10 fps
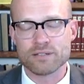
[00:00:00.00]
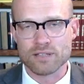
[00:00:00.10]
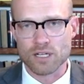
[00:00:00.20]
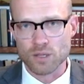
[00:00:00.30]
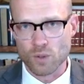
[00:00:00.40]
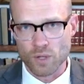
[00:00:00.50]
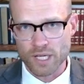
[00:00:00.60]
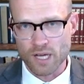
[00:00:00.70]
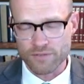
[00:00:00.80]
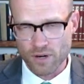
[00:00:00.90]
the
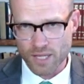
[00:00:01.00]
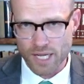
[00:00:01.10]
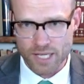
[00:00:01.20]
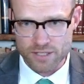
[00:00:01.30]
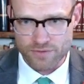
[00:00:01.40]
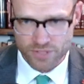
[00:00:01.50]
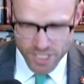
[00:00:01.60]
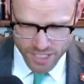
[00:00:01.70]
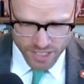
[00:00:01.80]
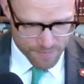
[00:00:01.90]
glory of Our Lady's
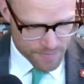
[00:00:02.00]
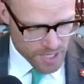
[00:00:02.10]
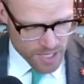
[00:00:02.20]
virginity.